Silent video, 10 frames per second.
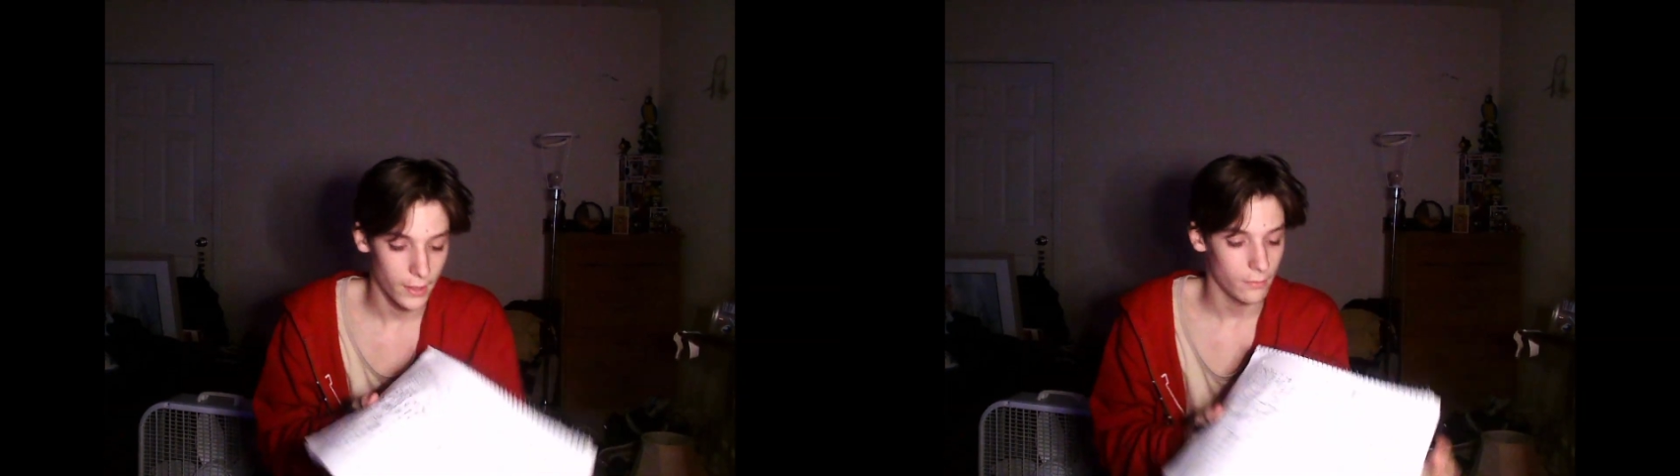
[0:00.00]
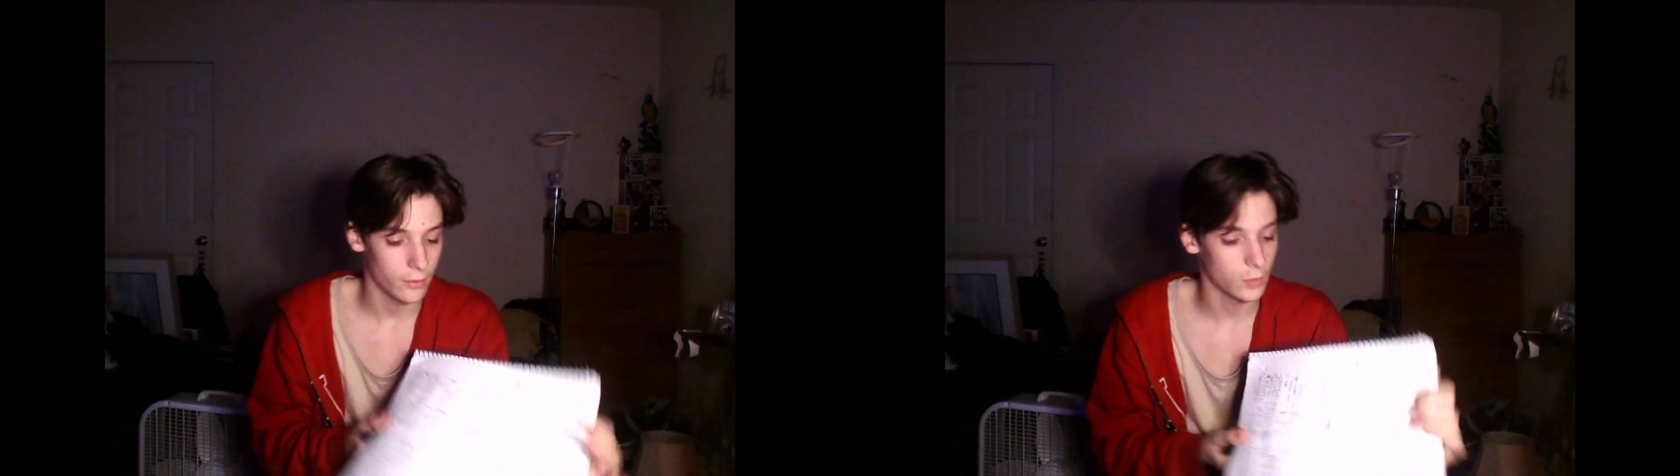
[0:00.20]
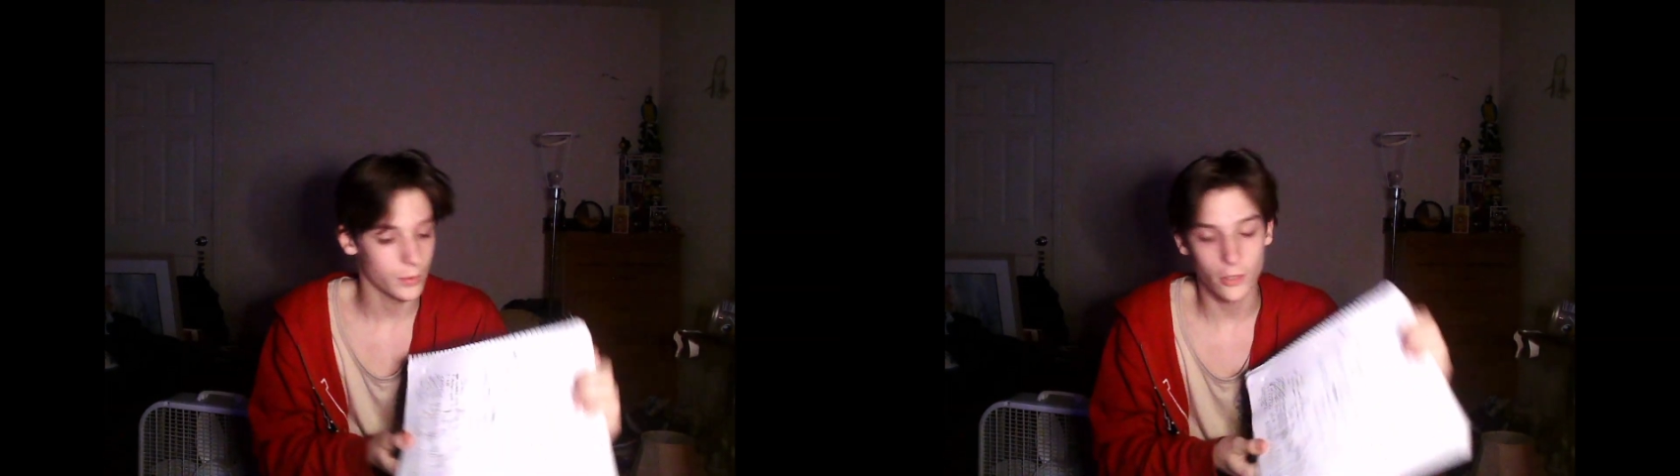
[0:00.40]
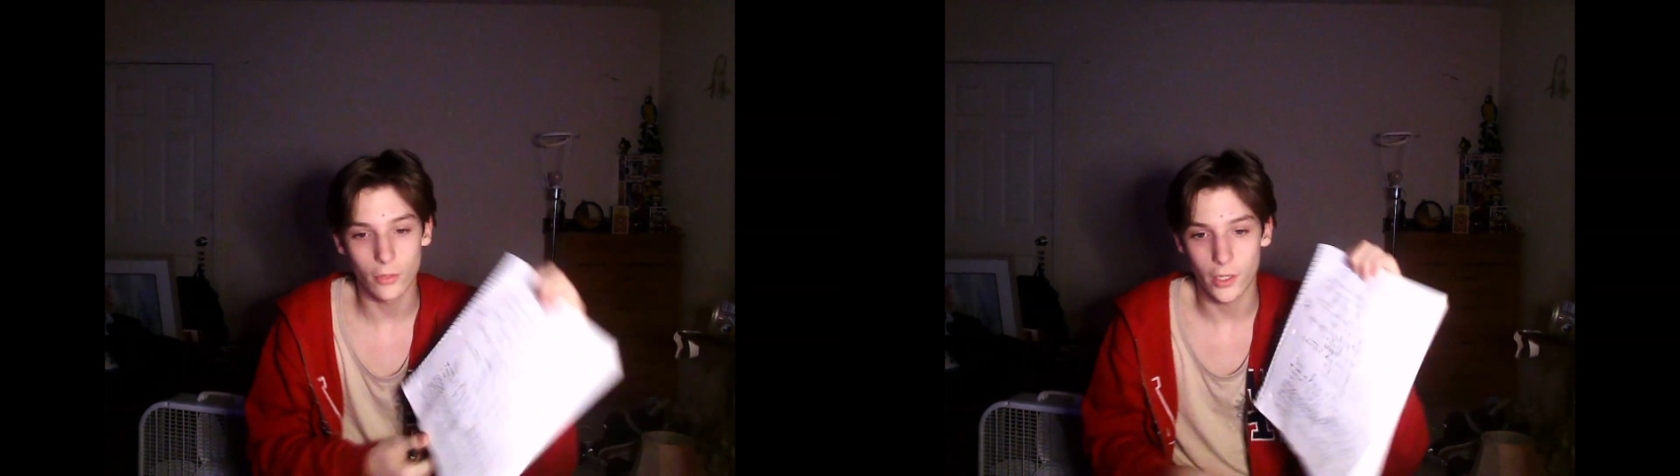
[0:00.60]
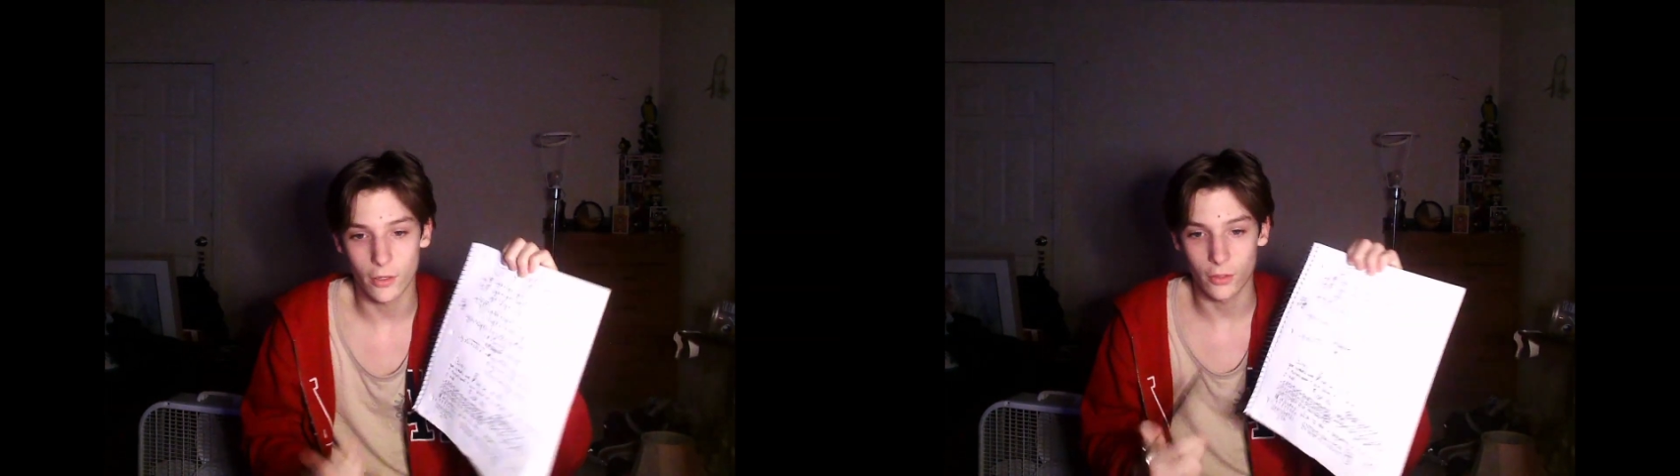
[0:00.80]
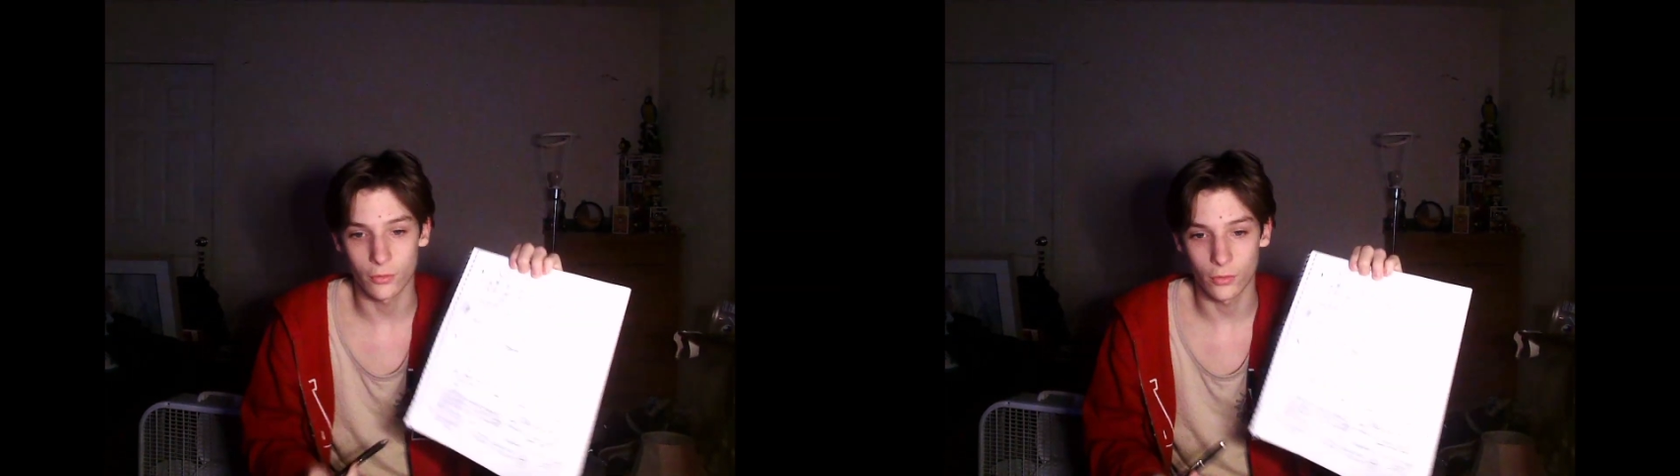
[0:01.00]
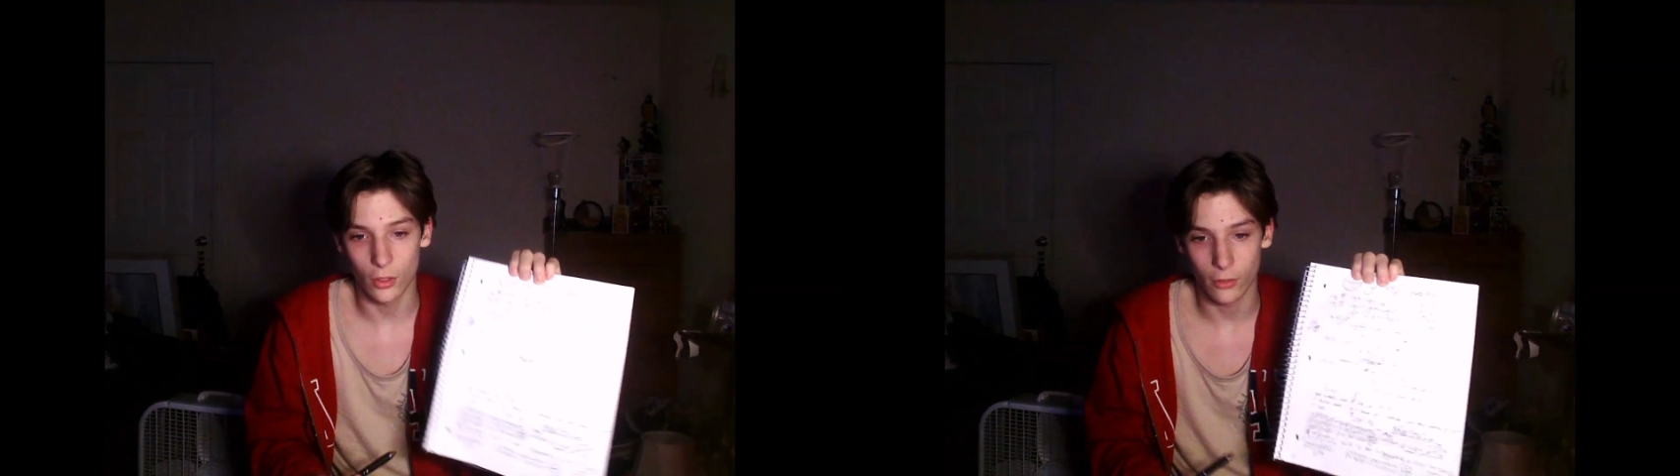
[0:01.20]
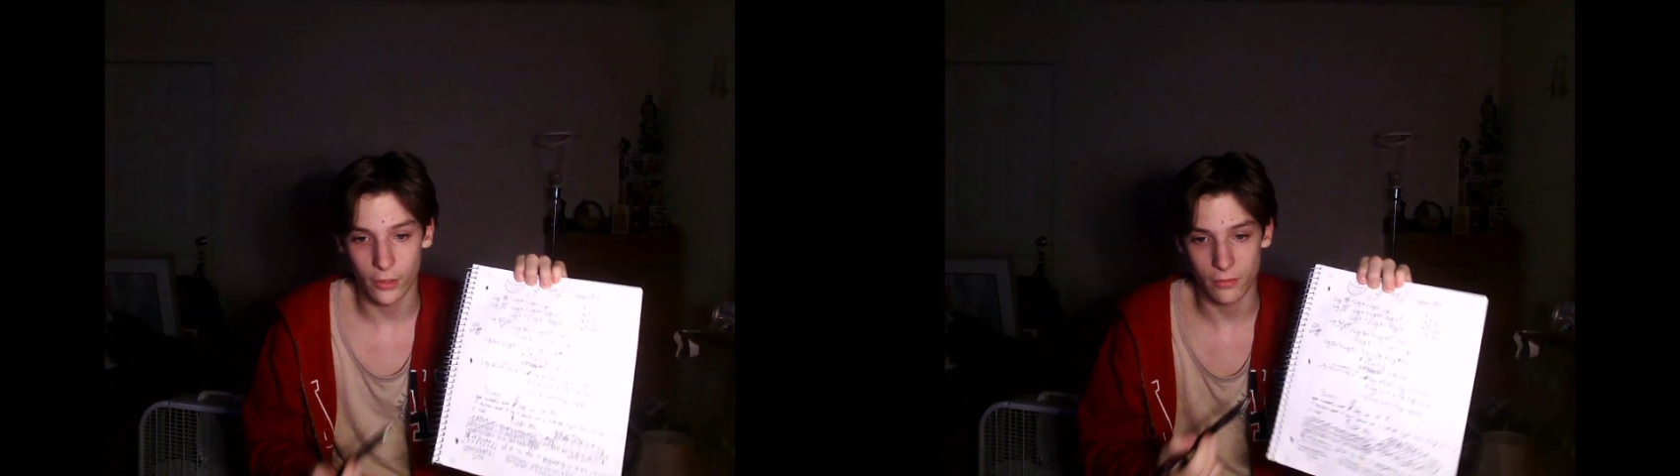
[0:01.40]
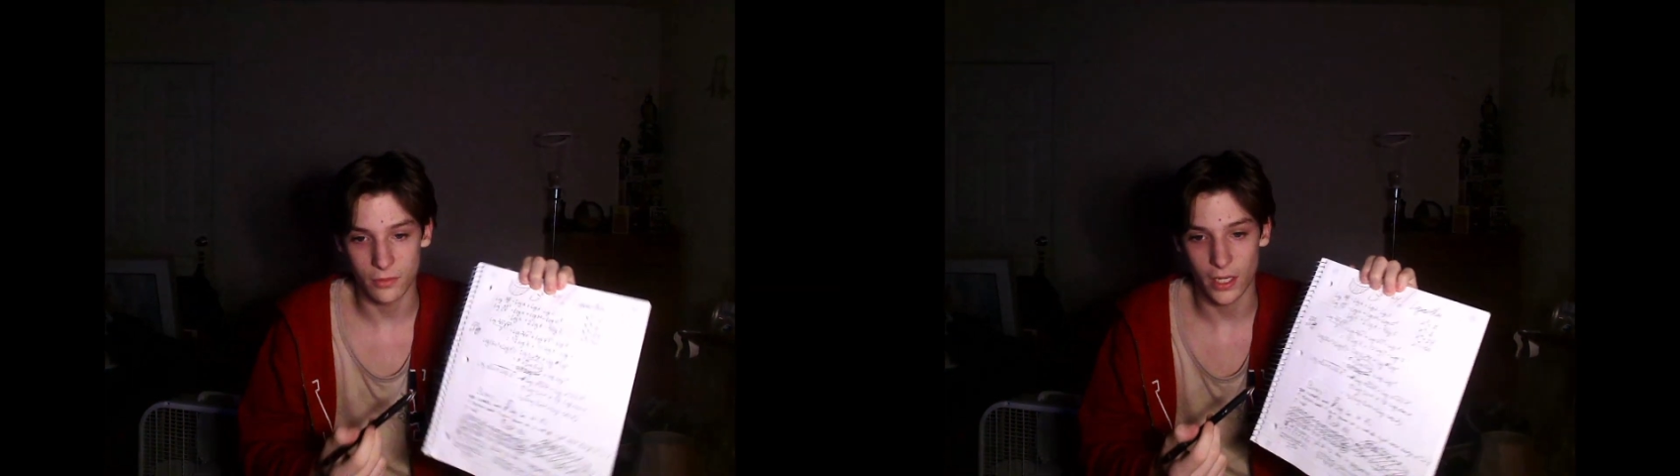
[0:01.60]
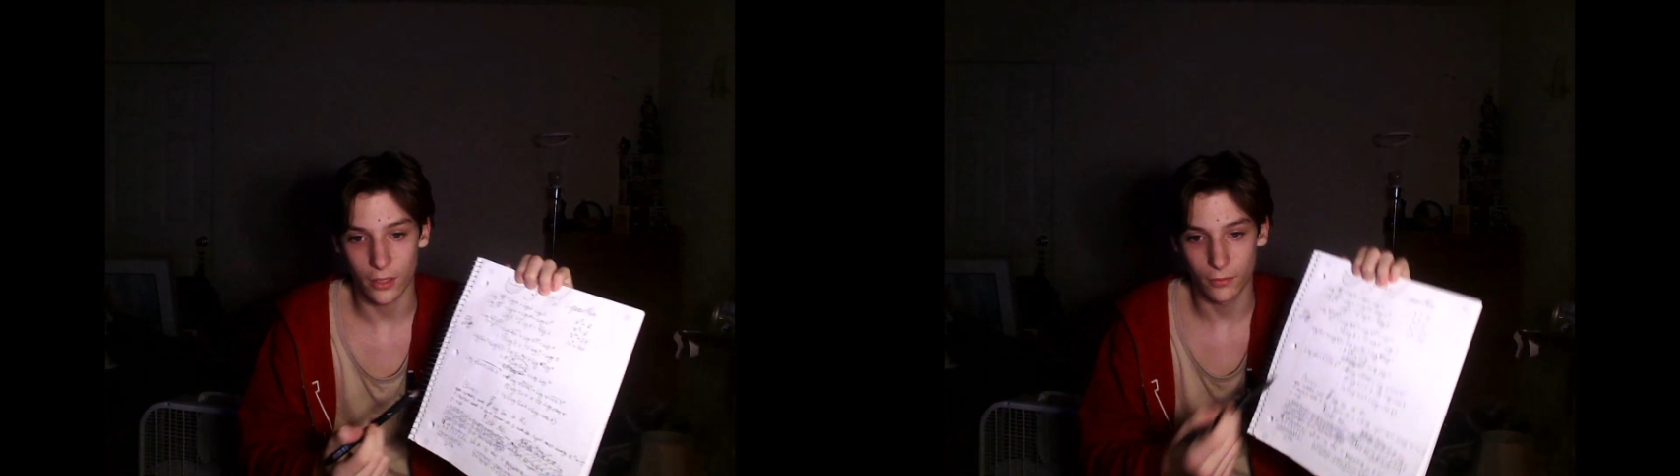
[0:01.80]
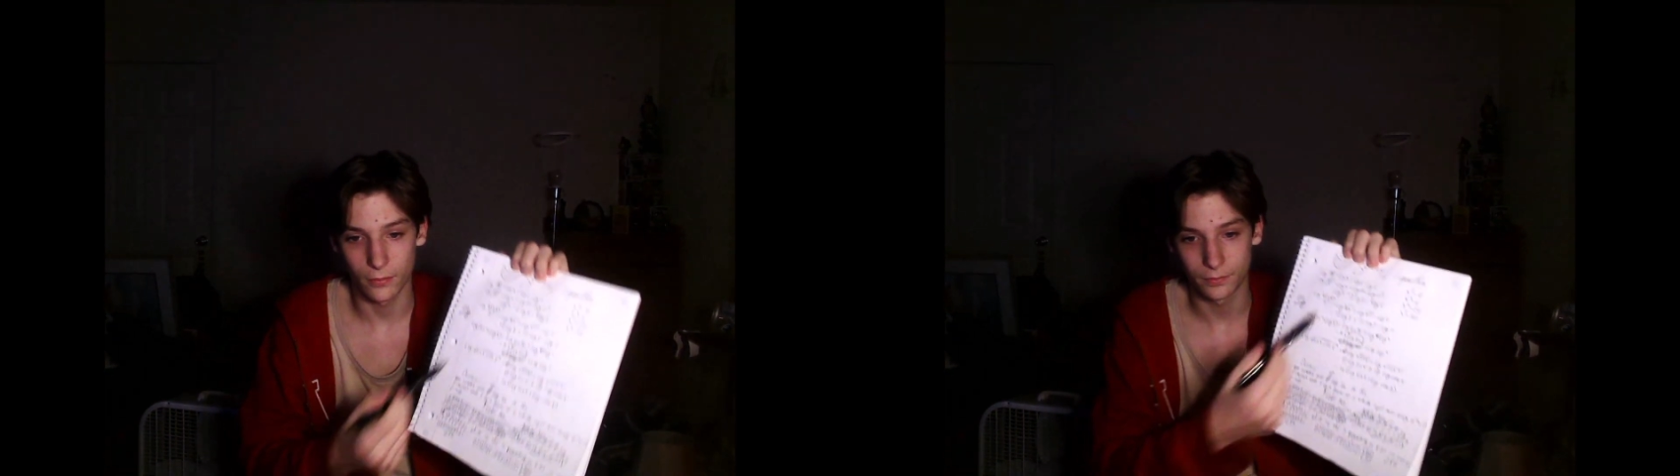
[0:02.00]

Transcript: But it's pretty cool I know how to do logarithms now.